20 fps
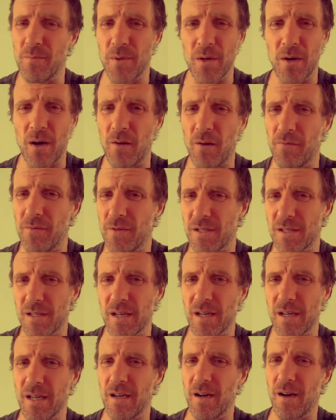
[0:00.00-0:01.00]
but
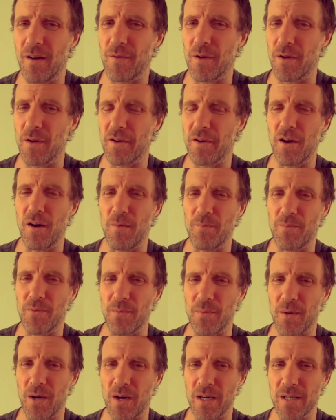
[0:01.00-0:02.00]
obviously I've got to
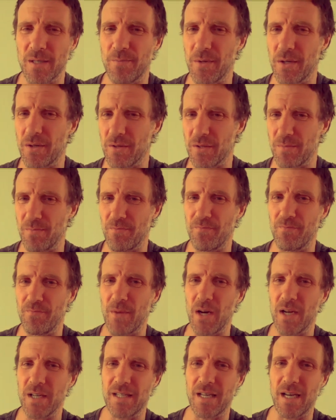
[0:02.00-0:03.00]
compromise because
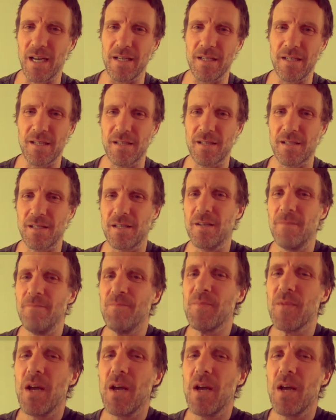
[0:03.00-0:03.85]
my tastes